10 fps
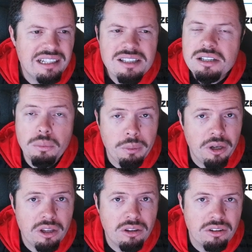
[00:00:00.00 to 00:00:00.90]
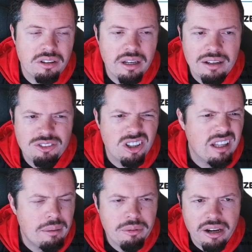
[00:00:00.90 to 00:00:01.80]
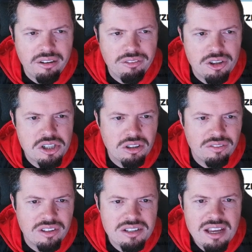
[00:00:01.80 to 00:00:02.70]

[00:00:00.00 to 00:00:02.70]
It's still pretty good. I've got the upgraded version of this,